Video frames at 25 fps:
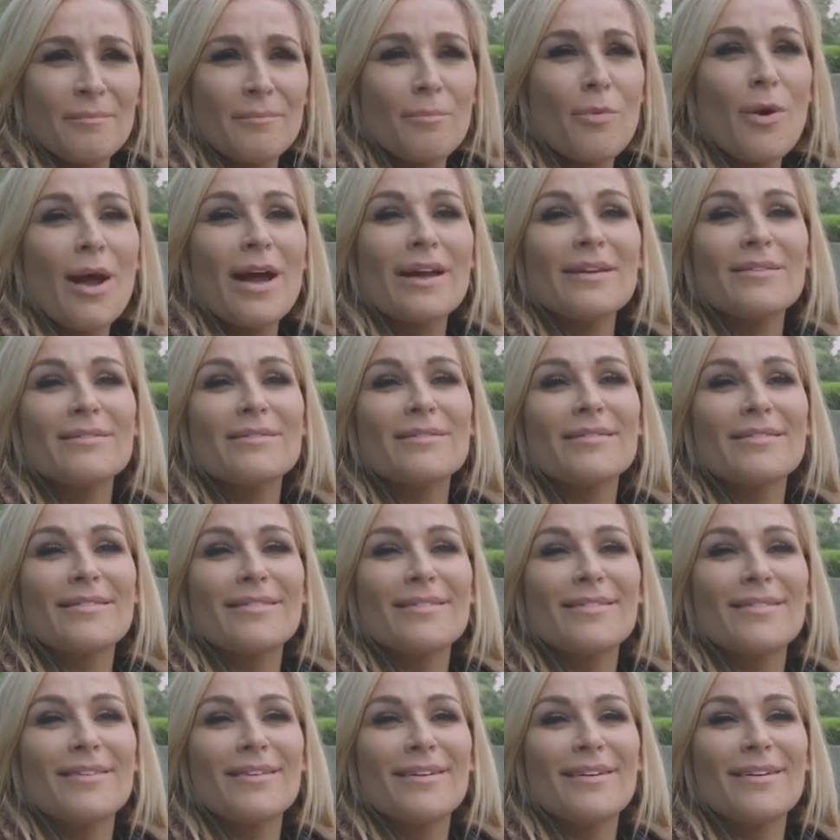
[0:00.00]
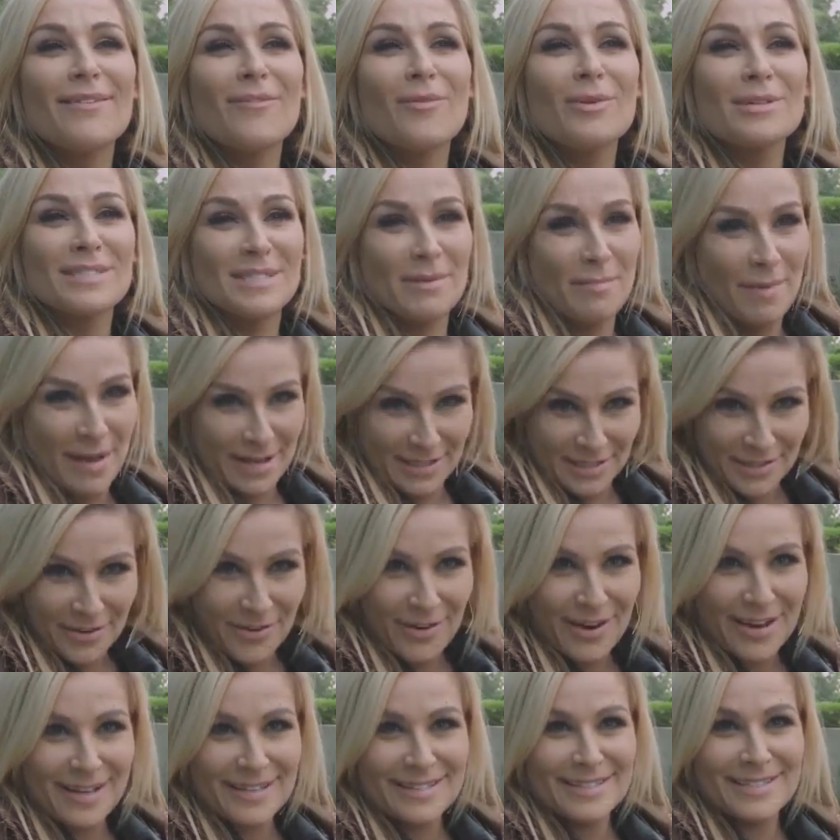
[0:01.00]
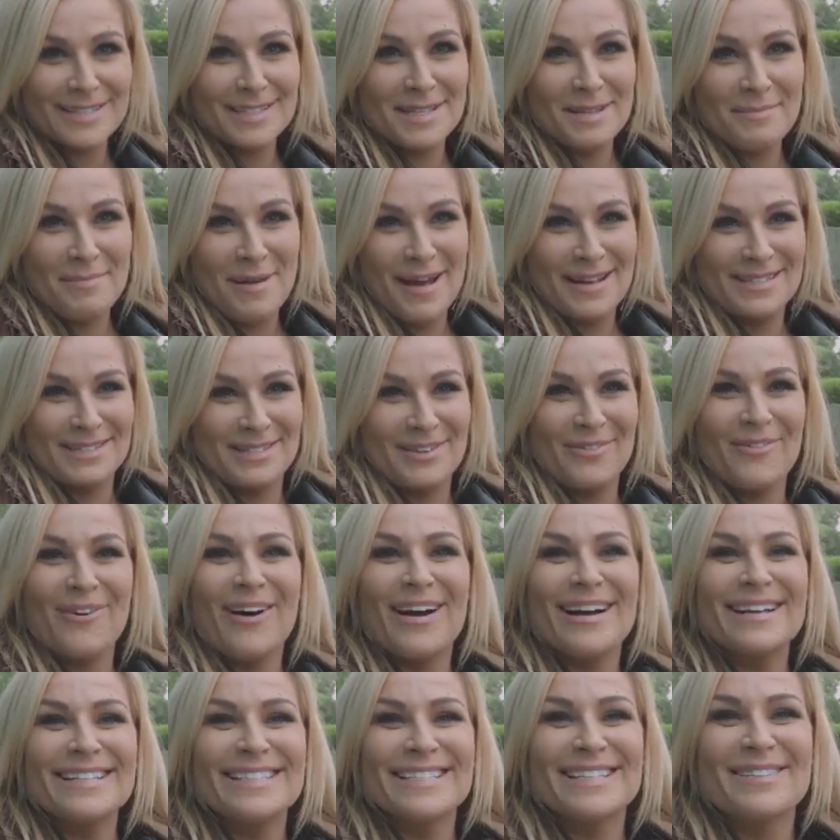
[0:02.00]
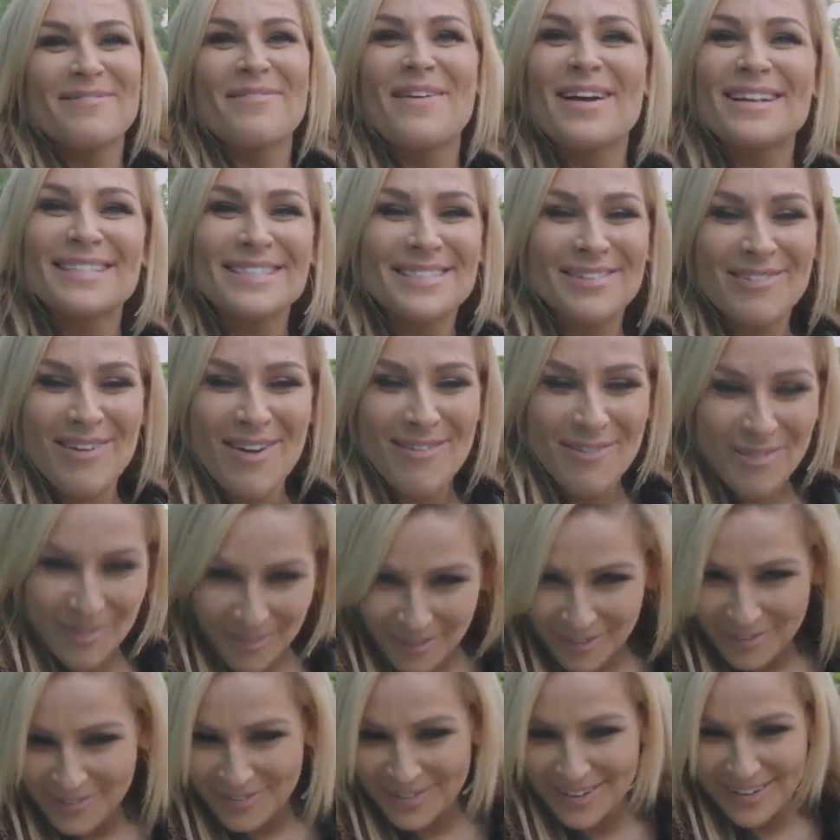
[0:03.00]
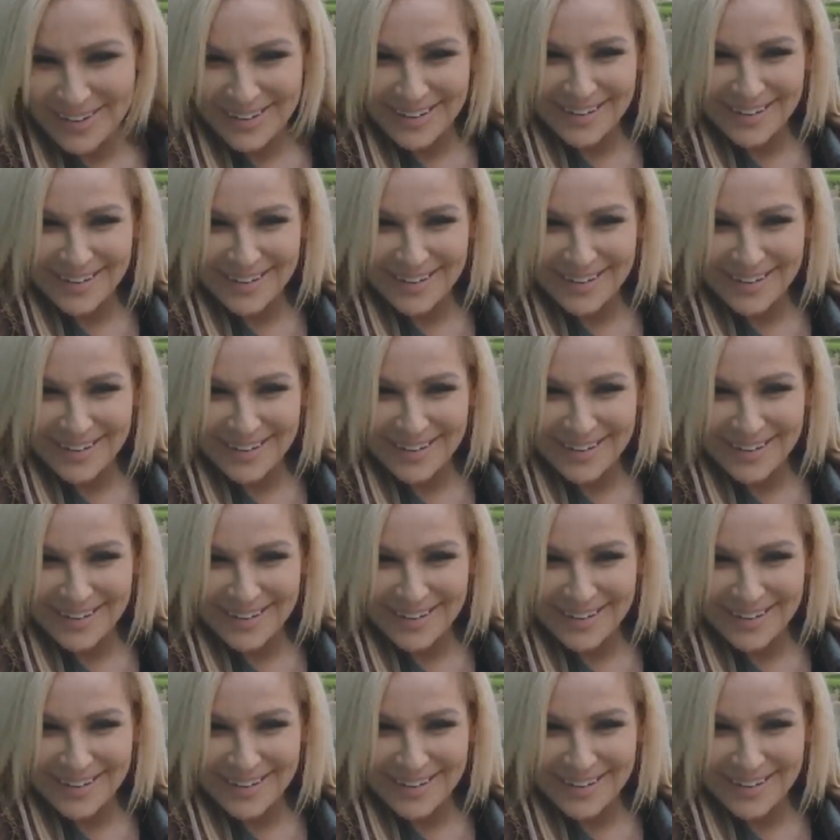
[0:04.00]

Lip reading: the best there is, the best there was, and the best there ever will be.